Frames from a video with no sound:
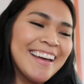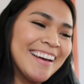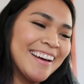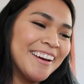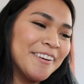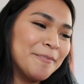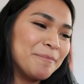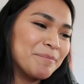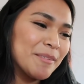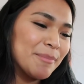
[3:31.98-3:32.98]

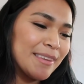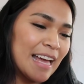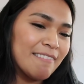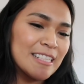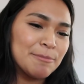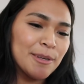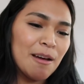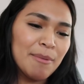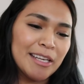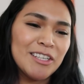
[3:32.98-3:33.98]
um, but that was
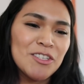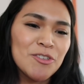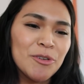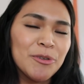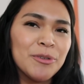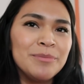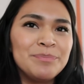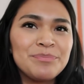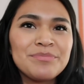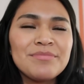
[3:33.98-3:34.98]
beyond my control.
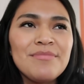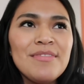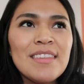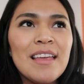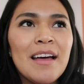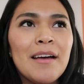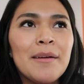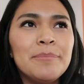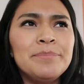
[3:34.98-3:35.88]
Um,